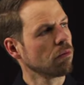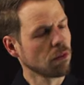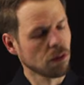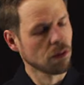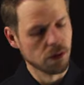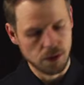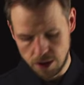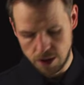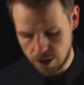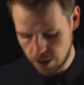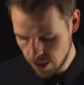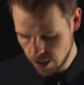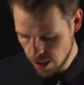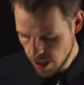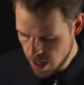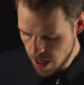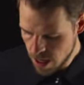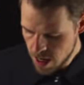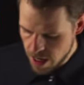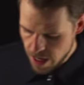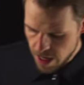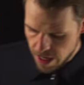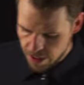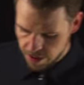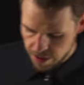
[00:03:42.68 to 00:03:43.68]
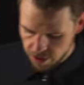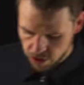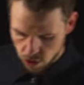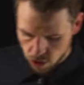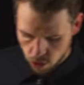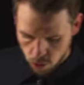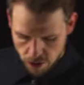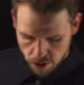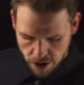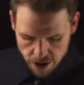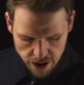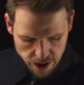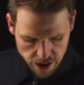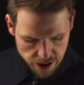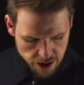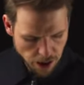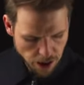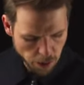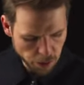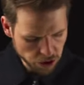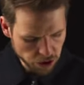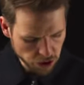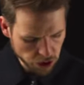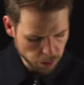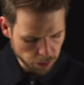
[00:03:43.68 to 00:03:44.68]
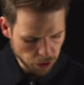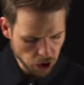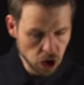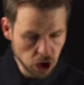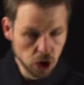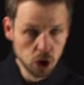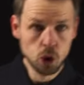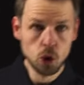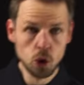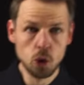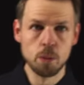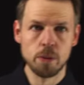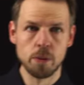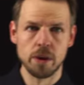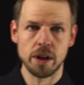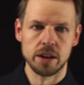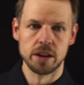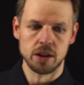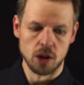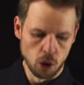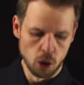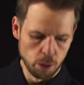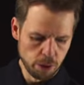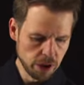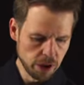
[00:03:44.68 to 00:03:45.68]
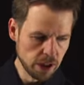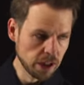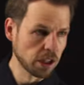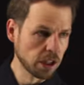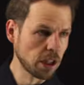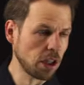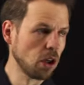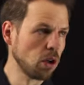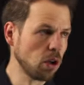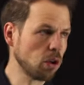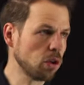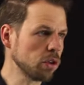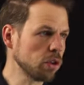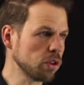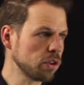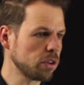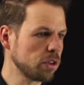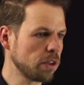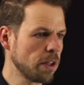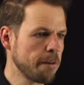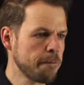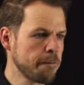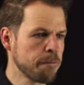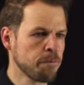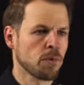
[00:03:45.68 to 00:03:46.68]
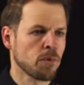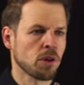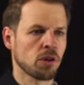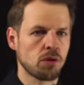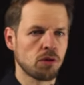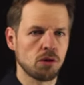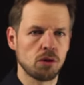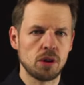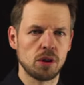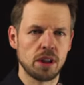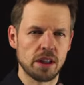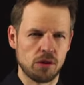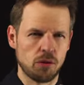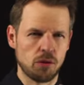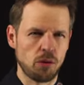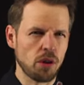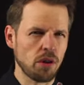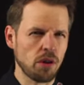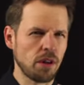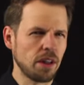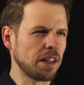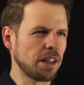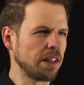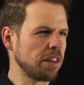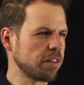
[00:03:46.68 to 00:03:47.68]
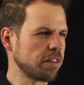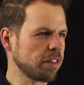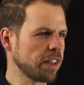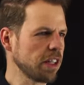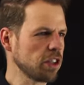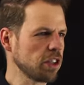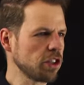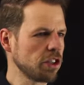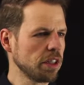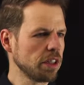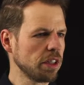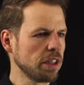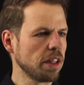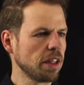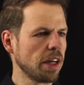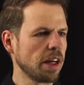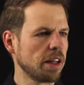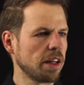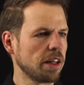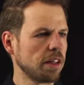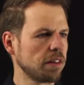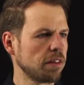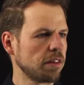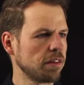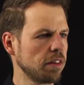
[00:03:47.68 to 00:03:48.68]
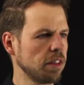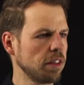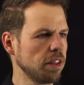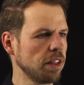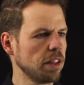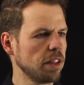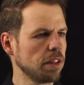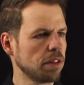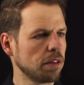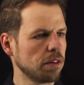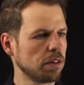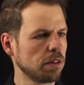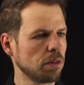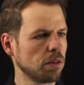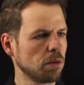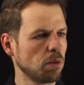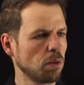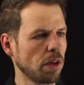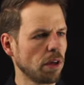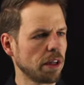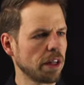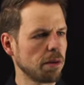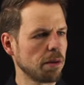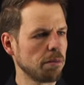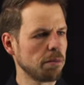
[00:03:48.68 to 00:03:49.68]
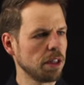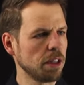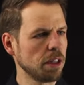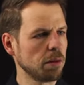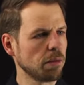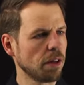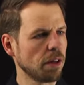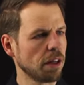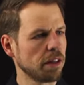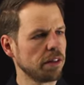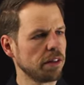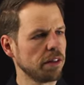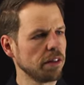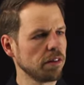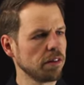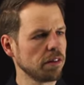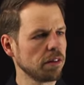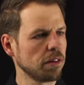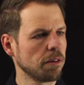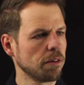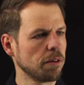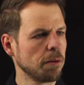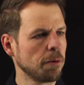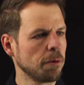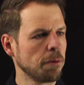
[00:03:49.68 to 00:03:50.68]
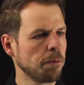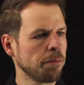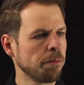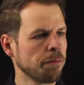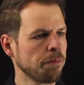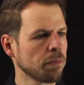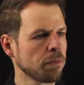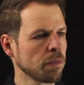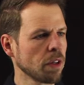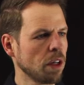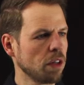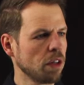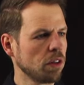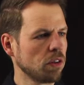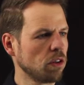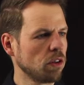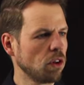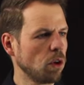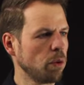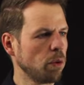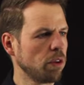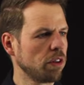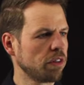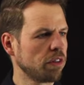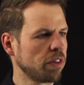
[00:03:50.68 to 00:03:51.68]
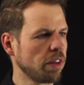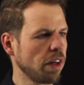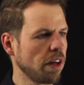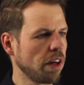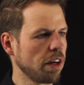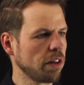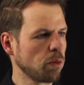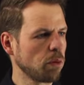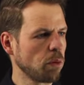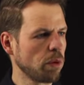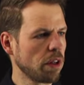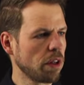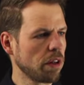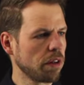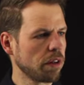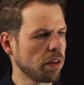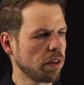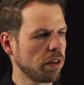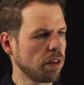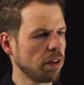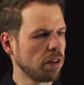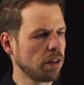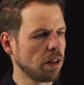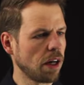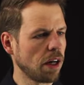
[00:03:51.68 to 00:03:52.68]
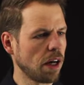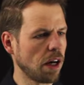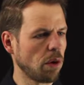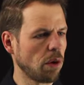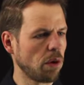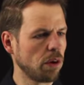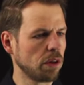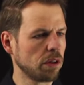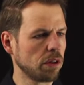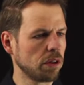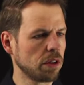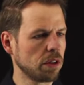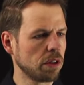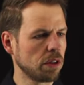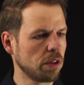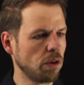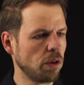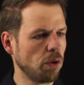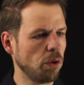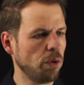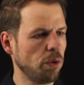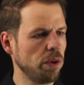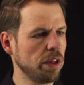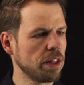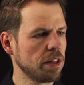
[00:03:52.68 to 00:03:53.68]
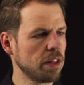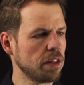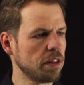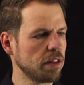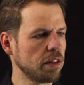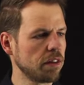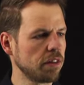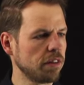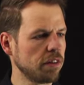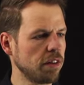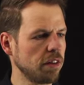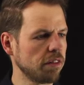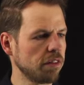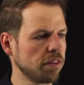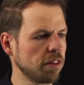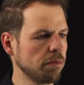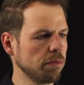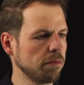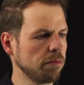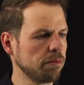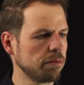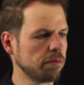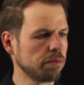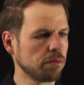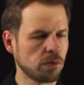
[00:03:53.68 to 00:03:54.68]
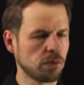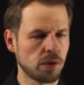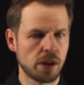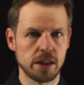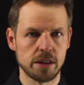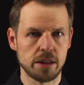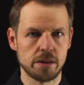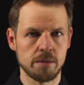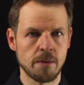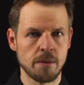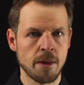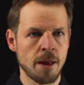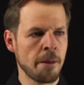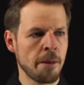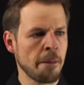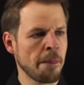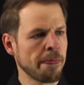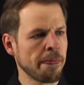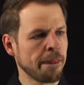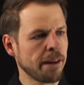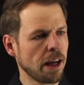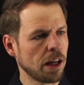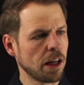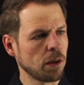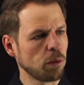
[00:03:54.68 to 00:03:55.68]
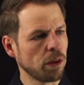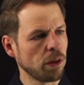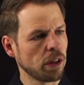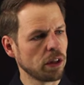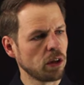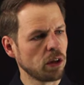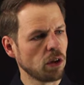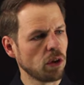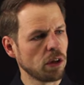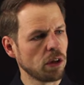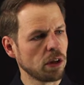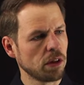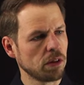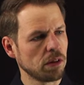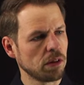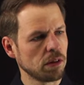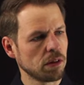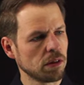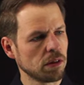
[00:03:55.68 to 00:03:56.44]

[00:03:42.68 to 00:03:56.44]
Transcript: Right? And so why are we talking about loop and open and closed? So let's draw a little sketch here and see what I mean by this. So we start with our real system. Right? And we are going